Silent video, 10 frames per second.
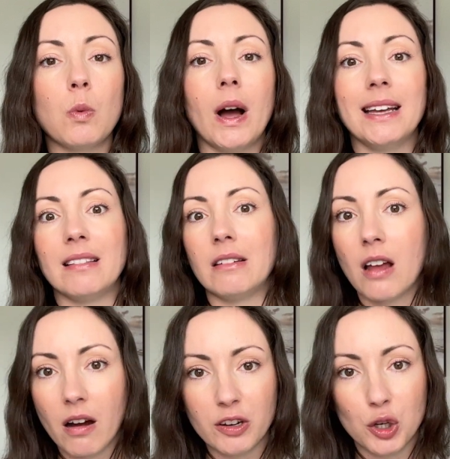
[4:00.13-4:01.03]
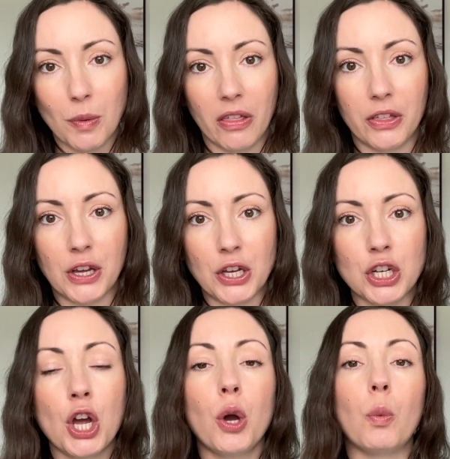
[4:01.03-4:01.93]
why in the Nourish Method,
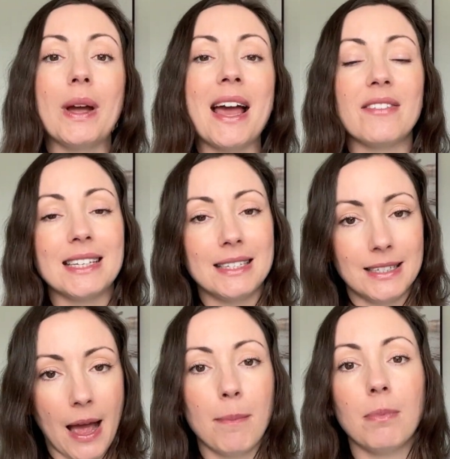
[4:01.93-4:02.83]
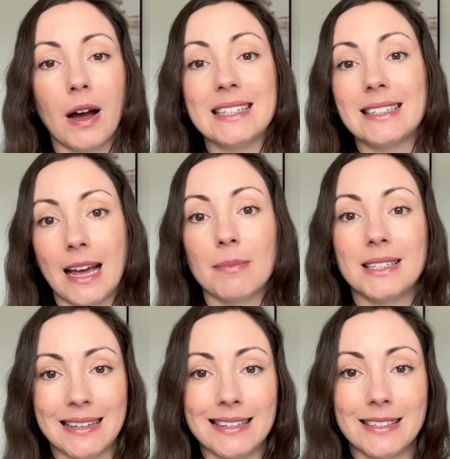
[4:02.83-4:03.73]
we have a step-by-step
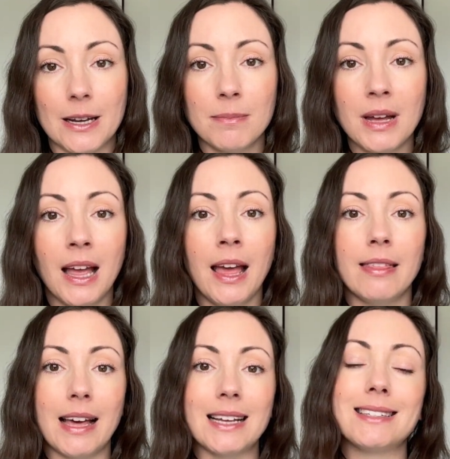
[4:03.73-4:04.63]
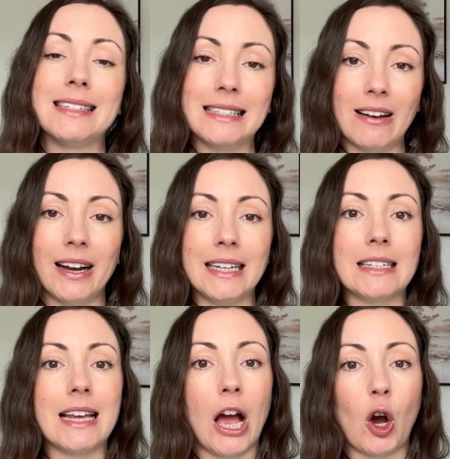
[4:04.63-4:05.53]
system that's designed
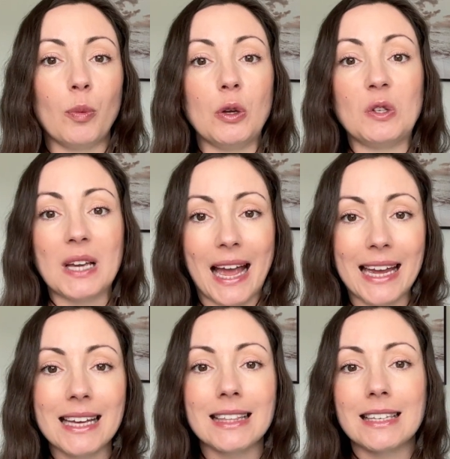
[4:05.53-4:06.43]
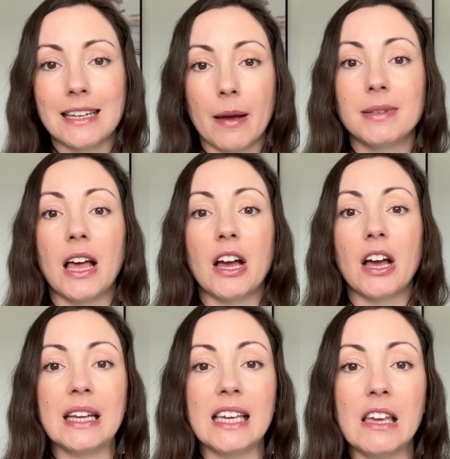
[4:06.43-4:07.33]
to help you take the steps that are
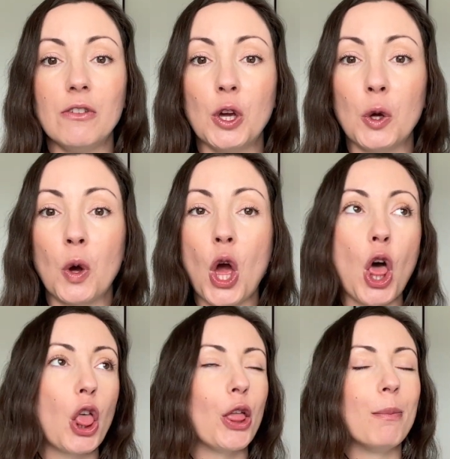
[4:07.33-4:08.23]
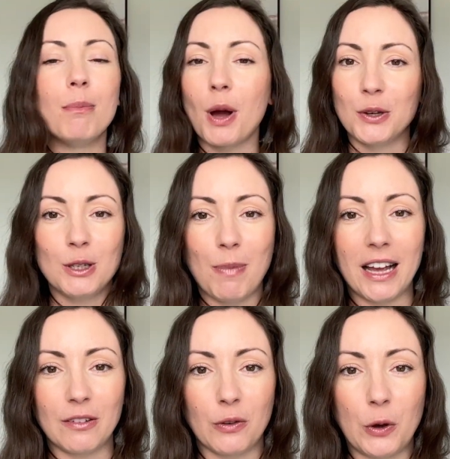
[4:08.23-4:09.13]
going to give you the most
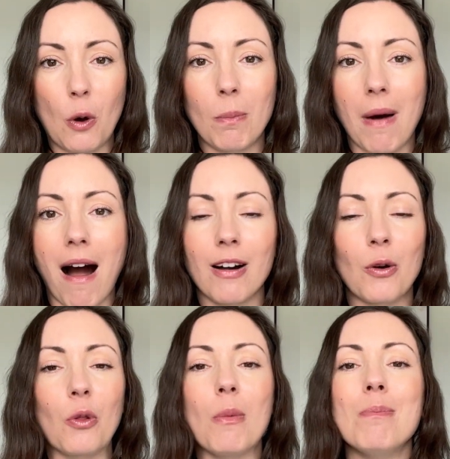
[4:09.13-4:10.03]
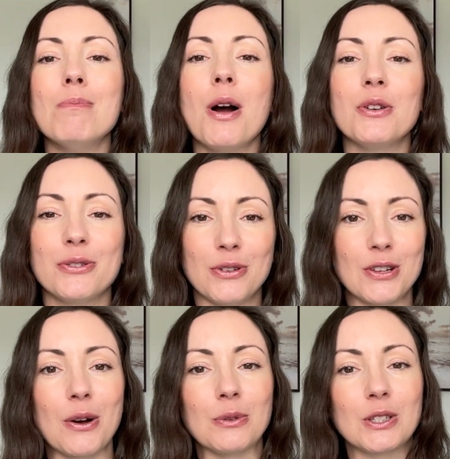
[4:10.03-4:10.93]
bang for your buck or the most
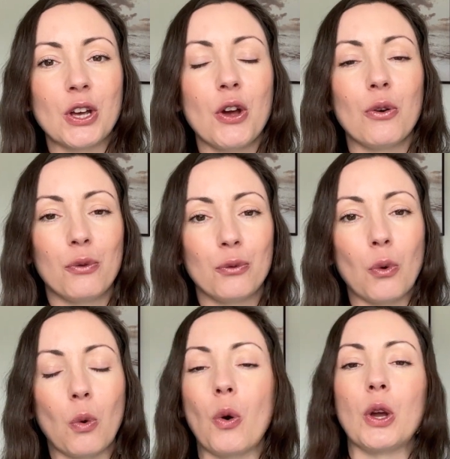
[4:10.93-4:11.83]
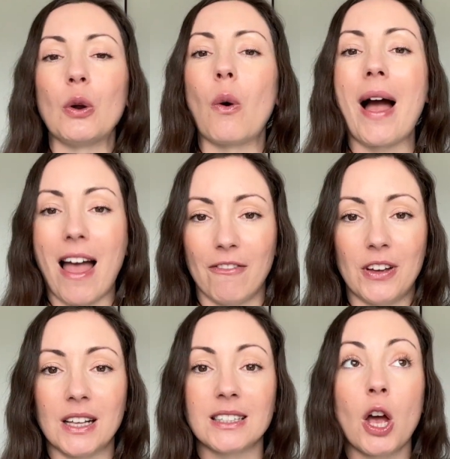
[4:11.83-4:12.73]
results for your
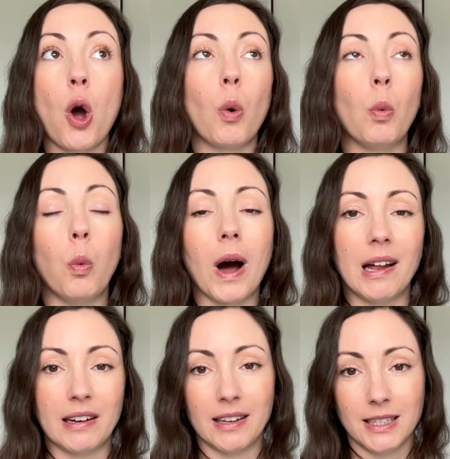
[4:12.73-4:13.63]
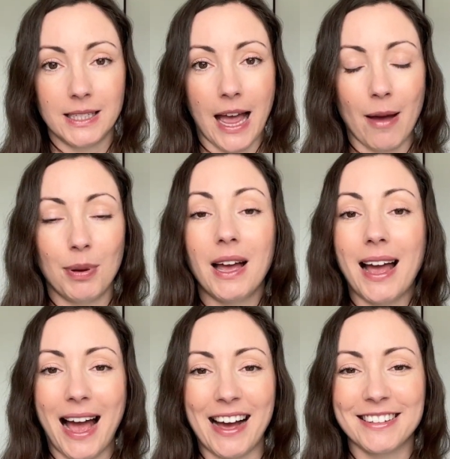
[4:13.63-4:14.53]
efforts, one step
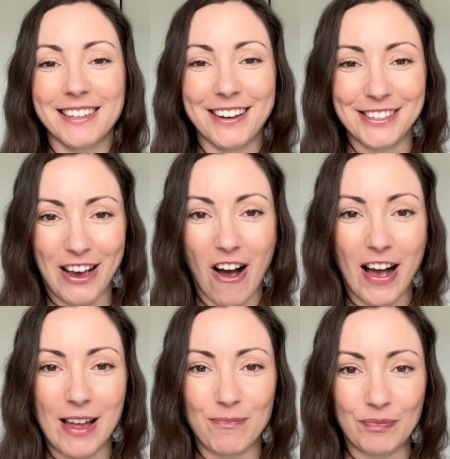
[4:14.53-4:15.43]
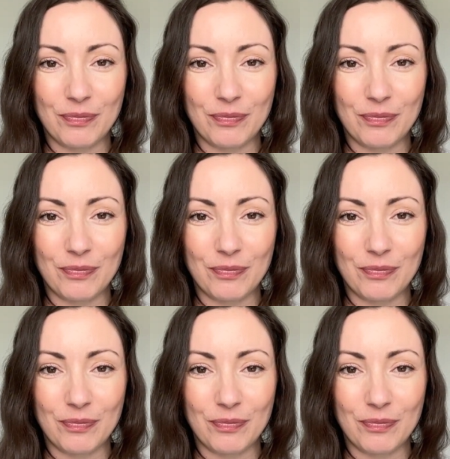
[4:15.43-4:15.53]
at a time.